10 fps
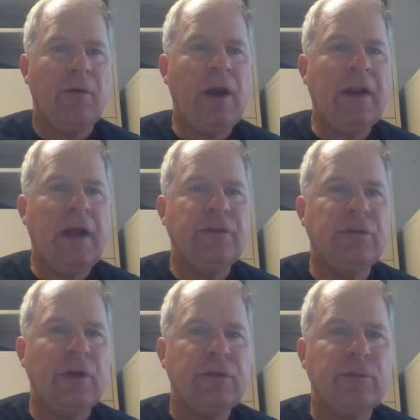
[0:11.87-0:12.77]
All right, I
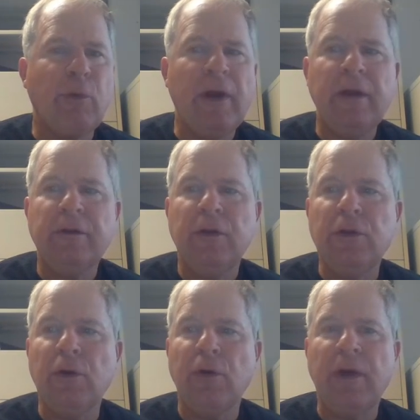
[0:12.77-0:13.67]
just read
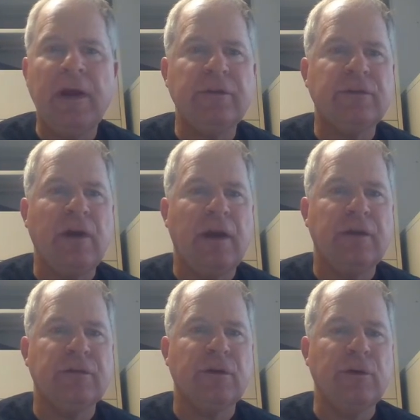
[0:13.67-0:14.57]
your
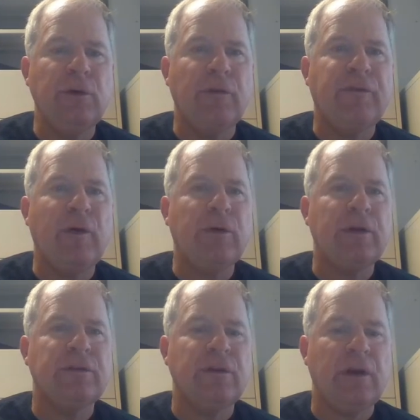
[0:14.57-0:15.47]
essay, so you're
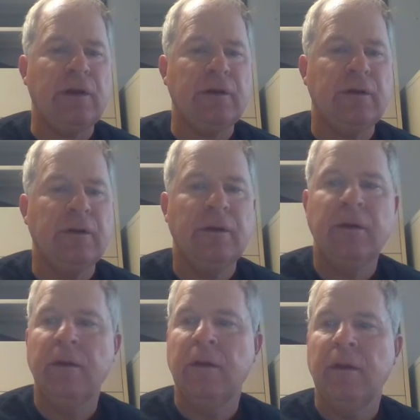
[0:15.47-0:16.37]
focusing
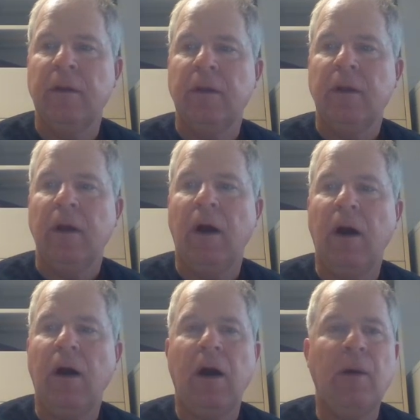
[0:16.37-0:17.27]

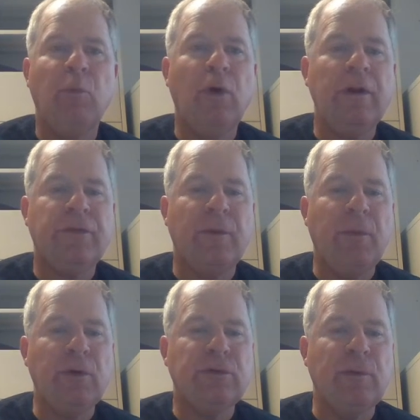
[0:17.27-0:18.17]
on what the
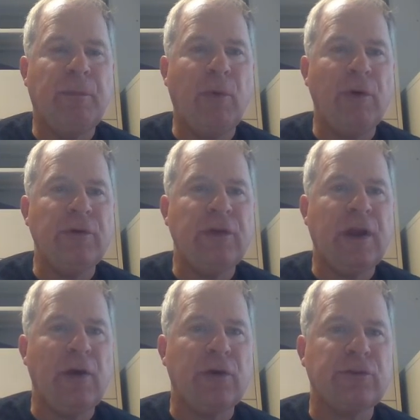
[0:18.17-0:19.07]
most important
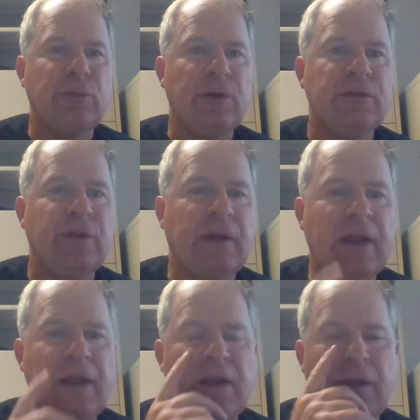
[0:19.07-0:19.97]
characteristic
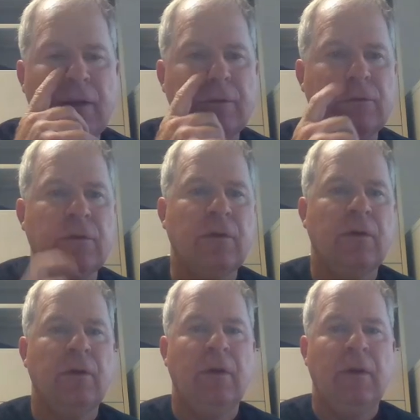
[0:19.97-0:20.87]
is.